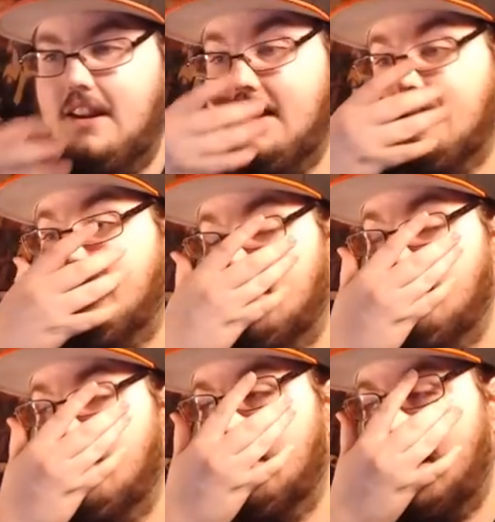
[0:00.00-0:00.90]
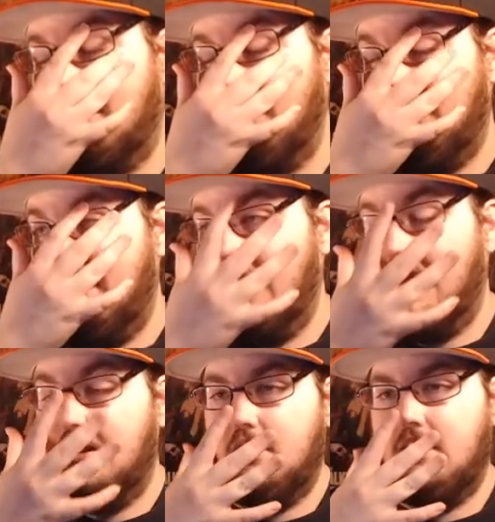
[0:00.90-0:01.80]
He is technically
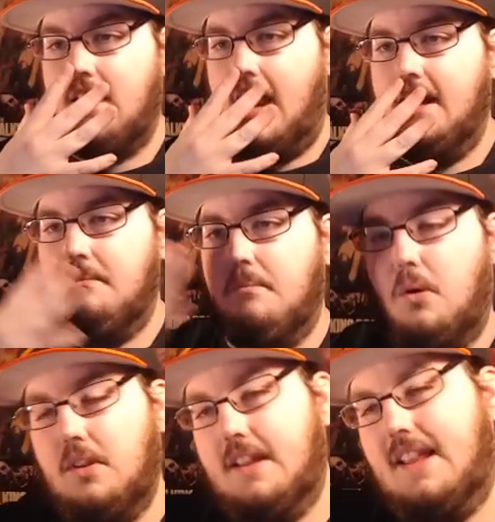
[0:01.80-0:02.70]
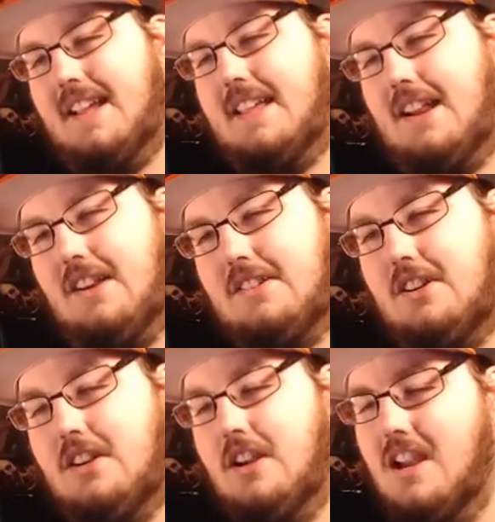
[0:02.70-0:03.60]
another kind of Broly-like
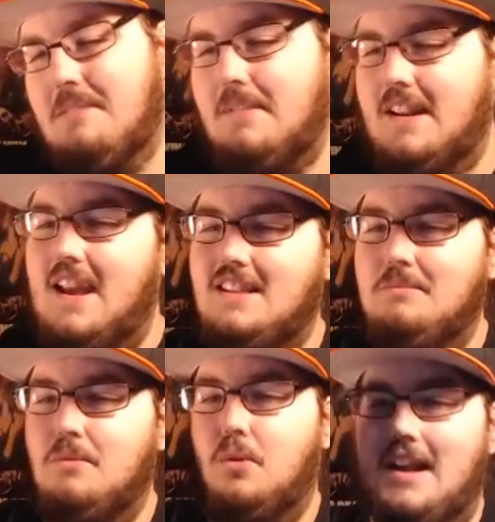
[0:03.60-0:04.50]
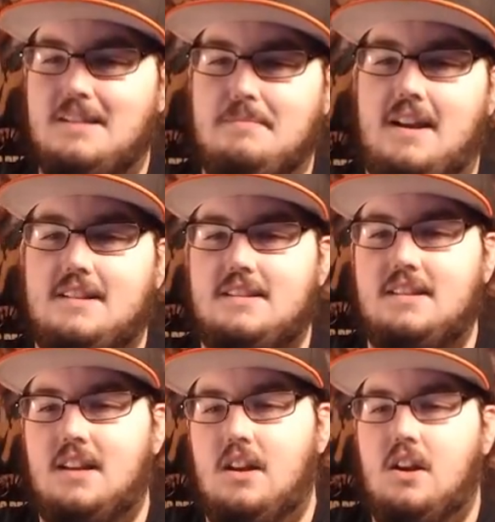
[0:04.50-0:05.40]
character, but he has some cool aspects.
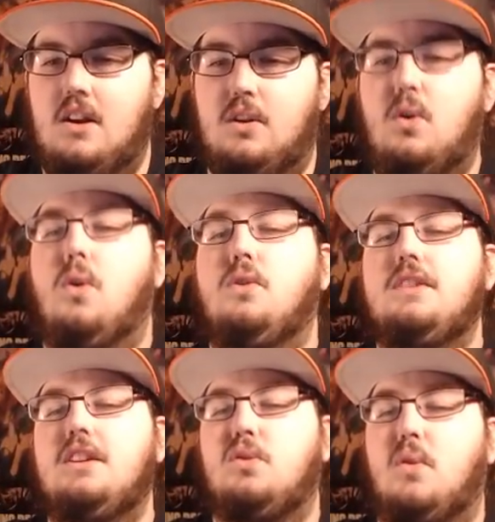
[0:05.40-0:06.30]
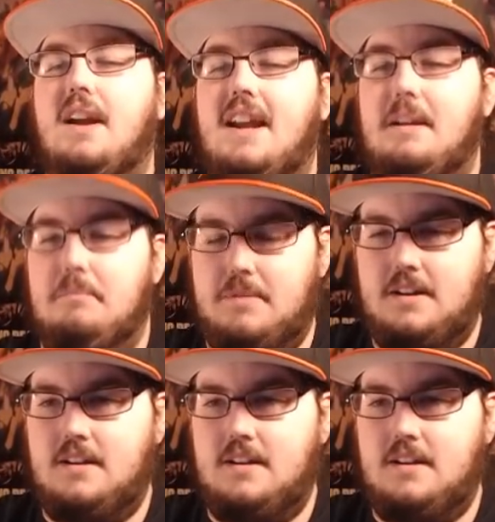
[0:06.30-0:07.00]
Golden Great Ape.